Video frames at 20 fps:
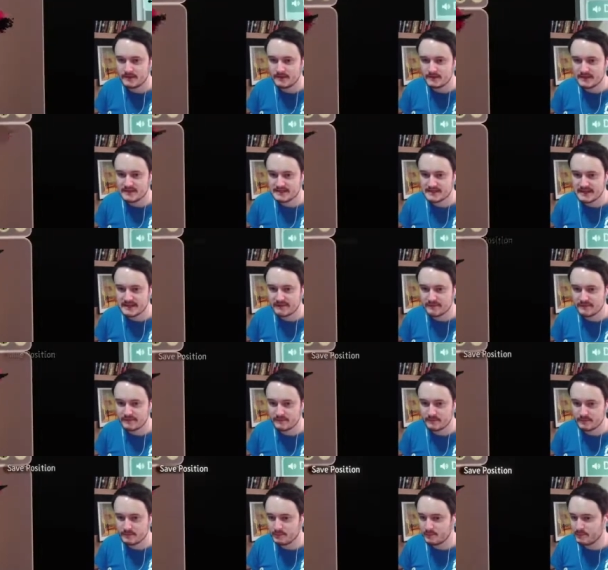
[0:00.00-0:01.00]
save
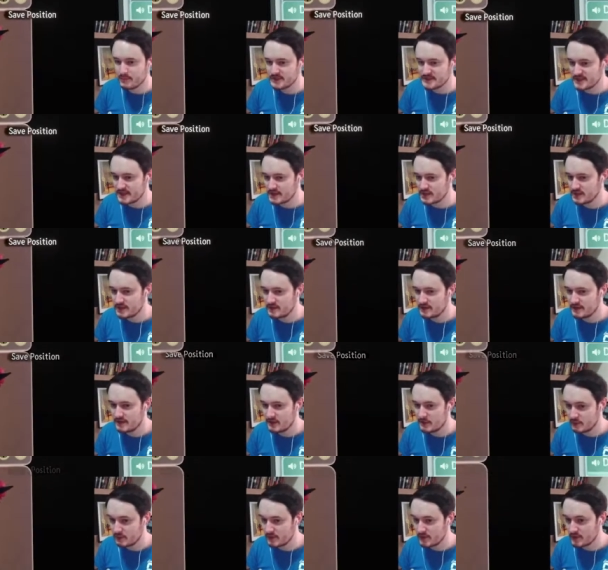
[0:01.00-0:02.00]
position,
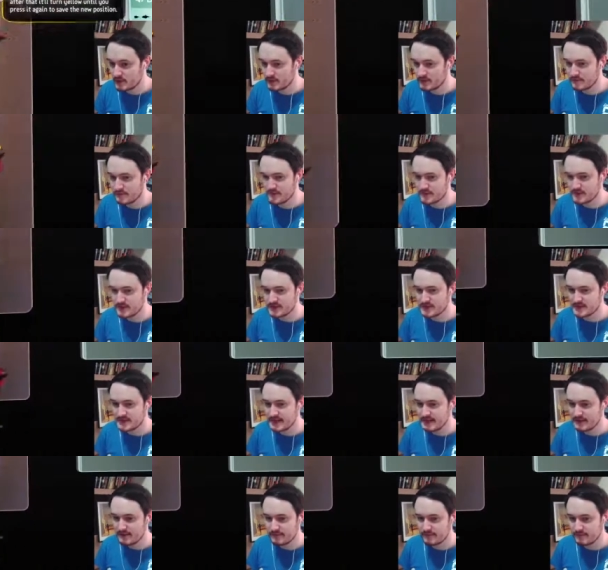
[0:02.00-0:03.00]
it would be good if you could
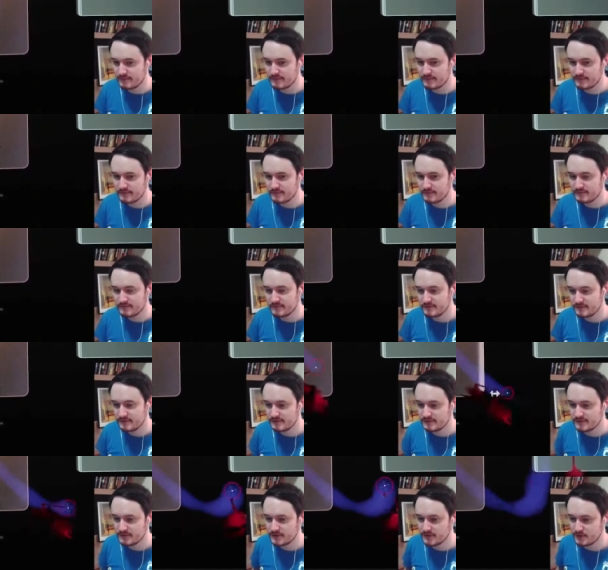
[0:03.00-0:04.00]
save
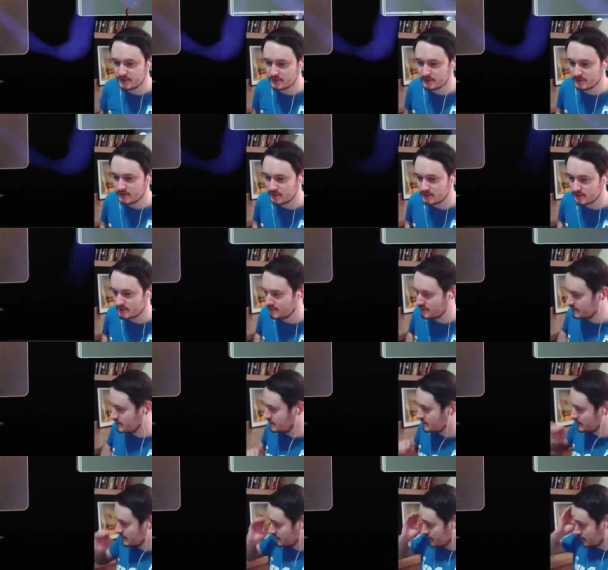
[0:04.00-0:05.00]
your
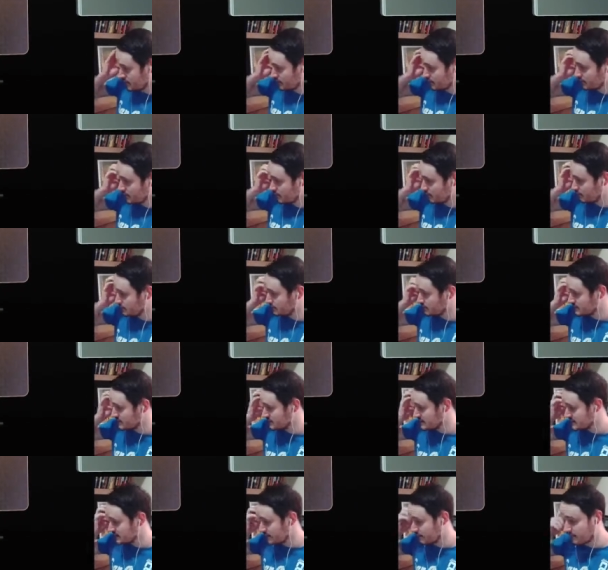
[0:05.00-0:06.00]
tools
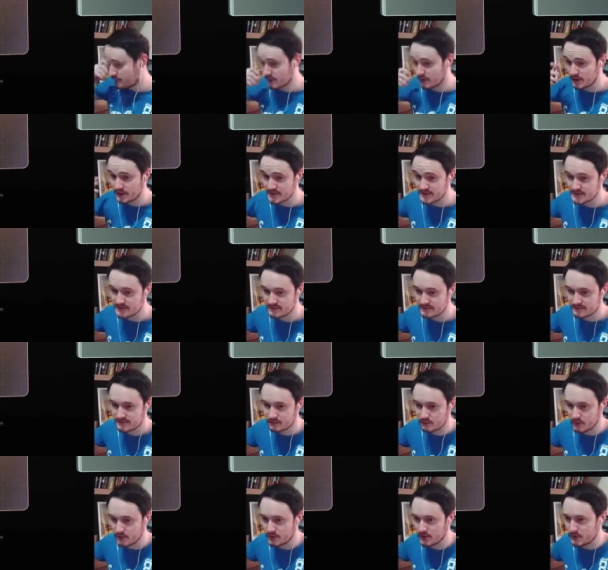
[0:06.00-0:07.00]
and stuff, or at least
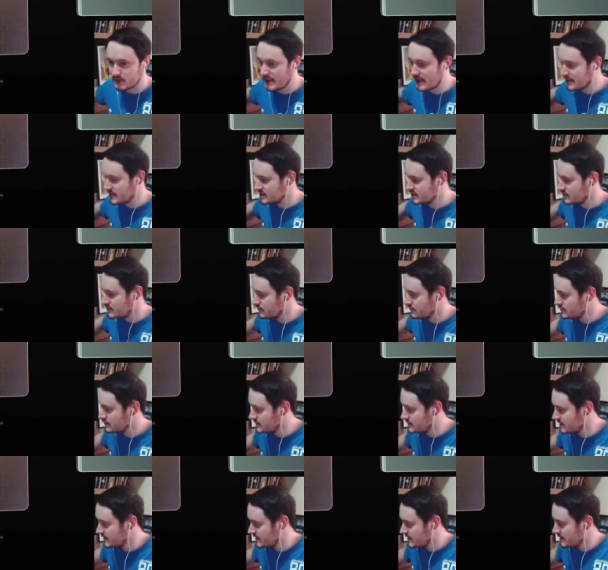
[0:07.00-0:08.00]
what you last
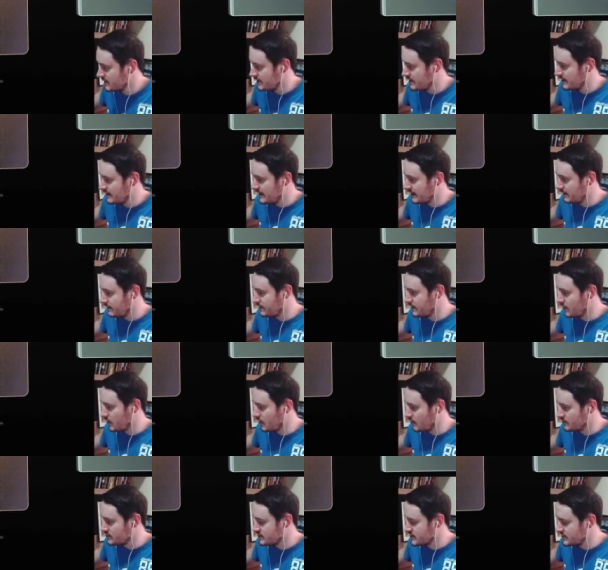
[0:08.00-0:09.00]
used if the
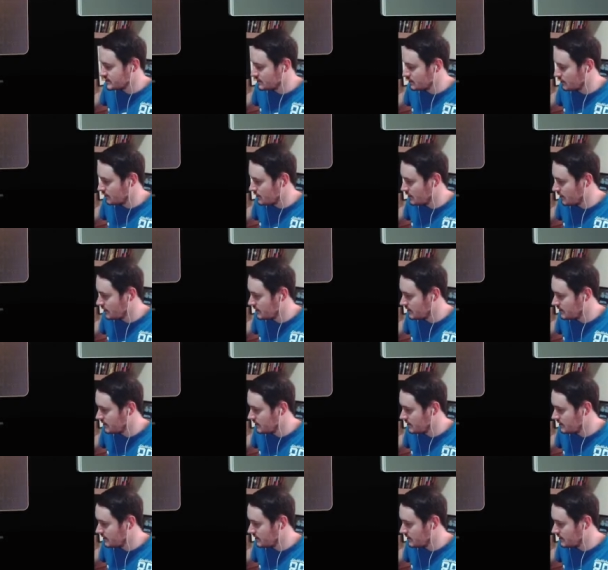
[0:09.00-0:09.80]
option's on.